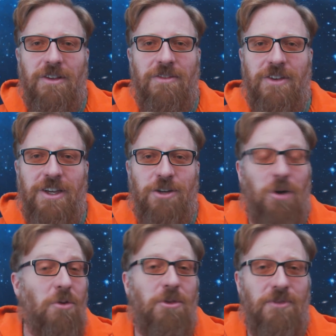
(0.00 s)
the
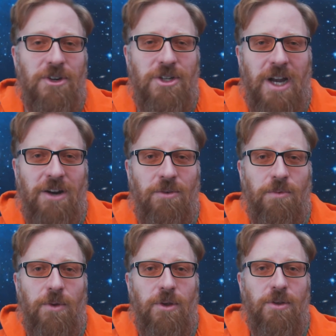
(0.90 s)
growth of this
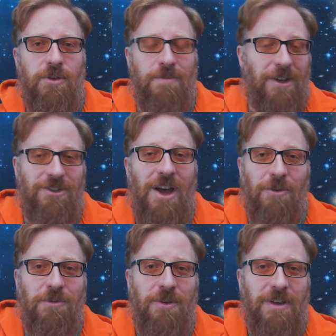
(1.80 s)
channel to
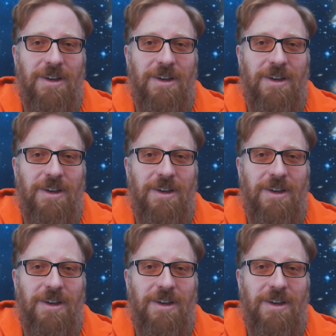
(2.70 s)
myself.